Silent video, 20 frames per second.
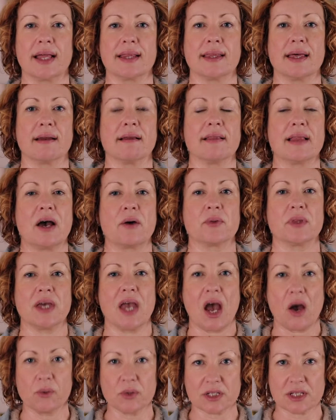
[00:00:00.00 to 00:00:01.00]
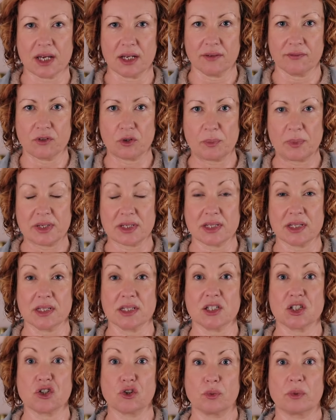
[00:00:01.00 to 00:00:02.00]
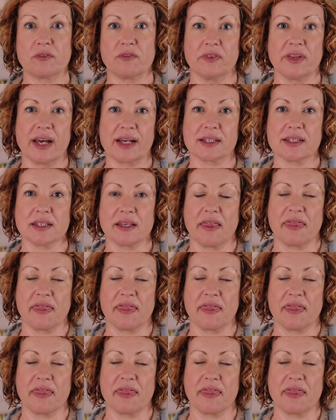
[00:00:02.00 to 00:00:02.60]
and then allow the outside of your business to reflect